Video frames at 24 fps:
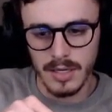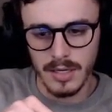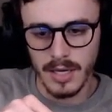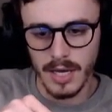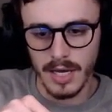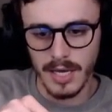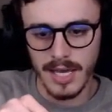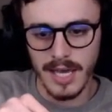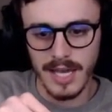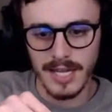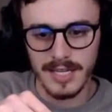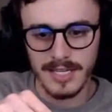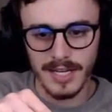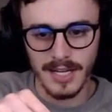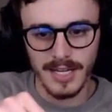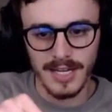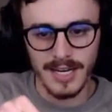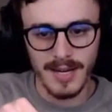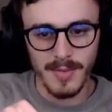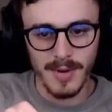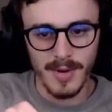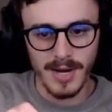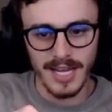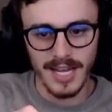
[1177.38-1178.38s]
I can't tell
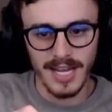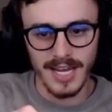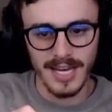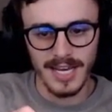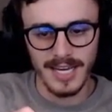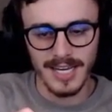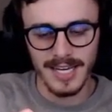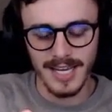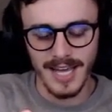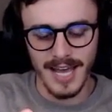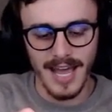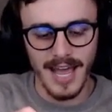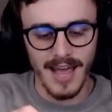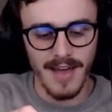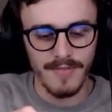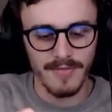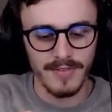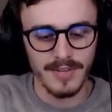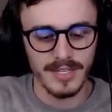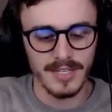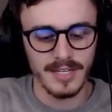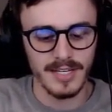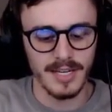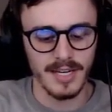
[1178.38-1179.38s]
anybody. I have
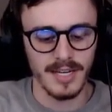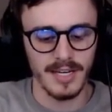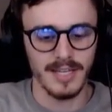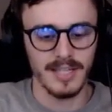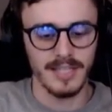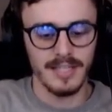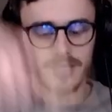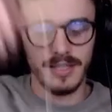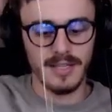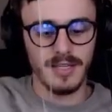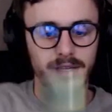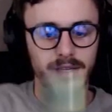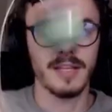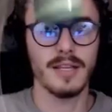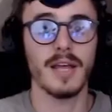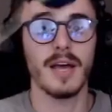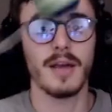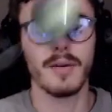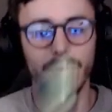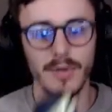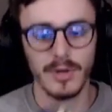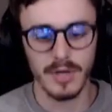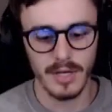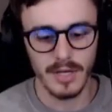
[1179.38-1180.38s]
to.
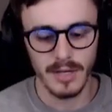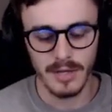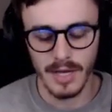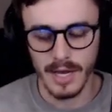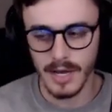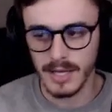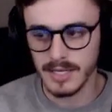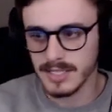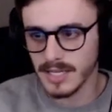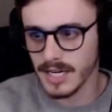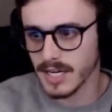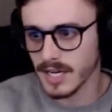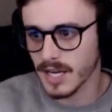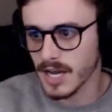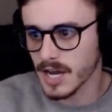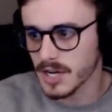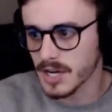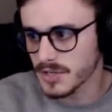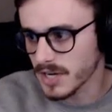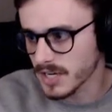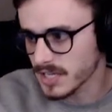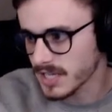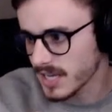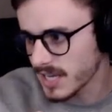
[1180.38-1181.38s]
I signed a
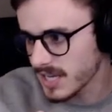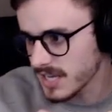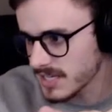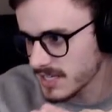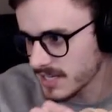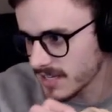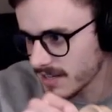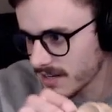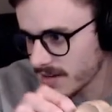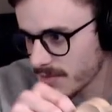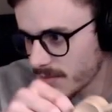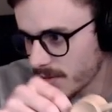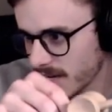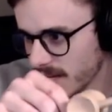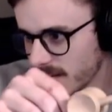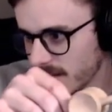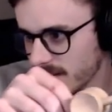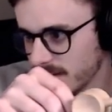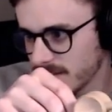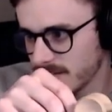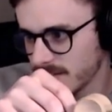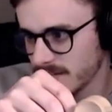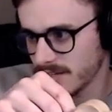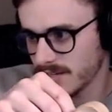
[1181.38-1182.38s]
contract. I can't tell anybody.
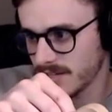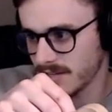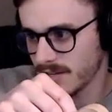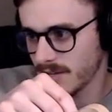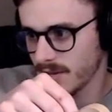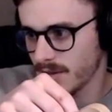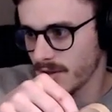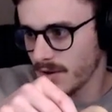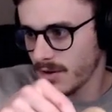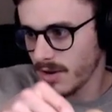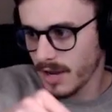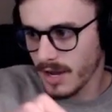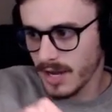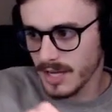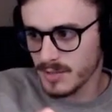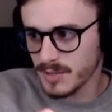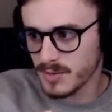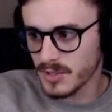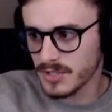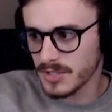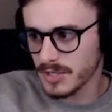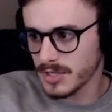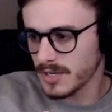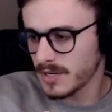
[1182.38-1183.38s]
Hi,
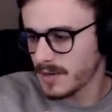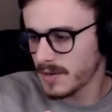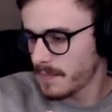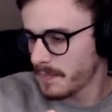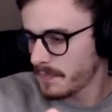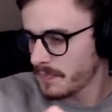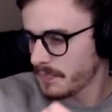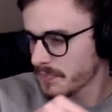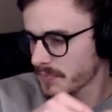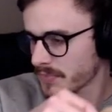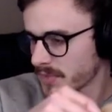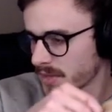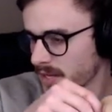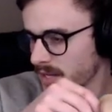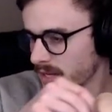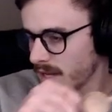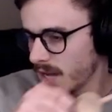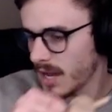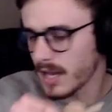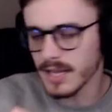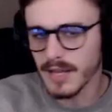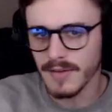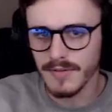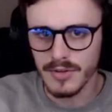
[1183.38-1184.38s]
Spencer.
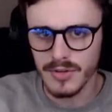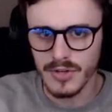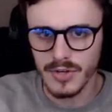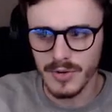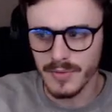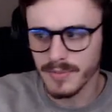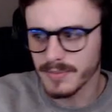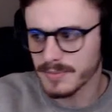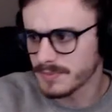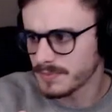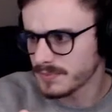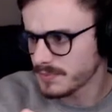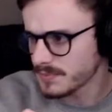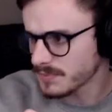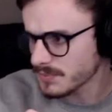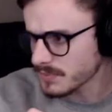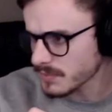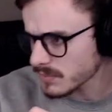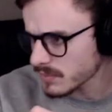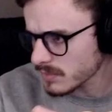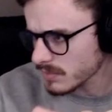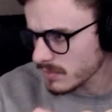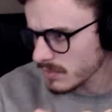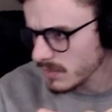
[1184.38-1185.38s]
I love you too.
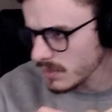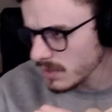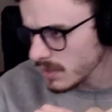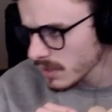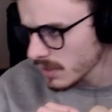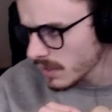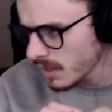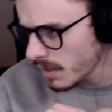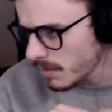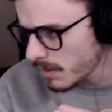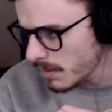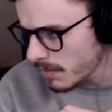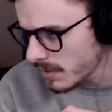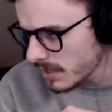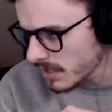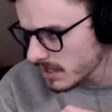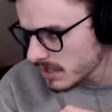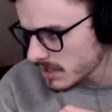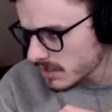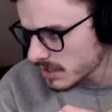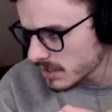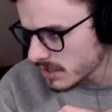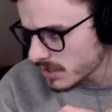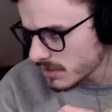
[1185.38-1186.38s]
I bet Bailey
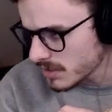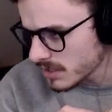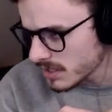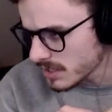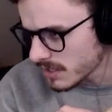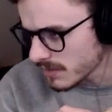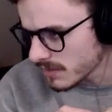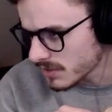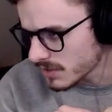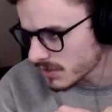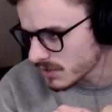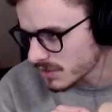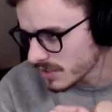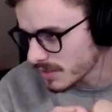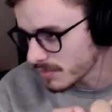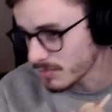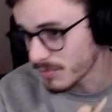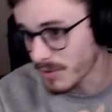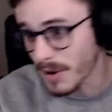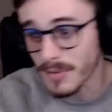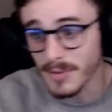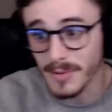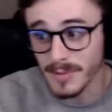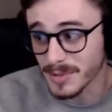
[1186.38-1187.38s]
is gonna do this after the stream.
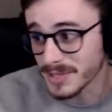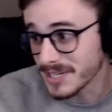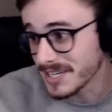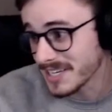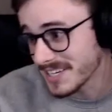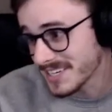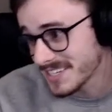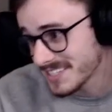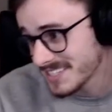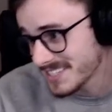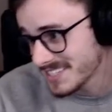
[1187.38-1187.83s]
Probably.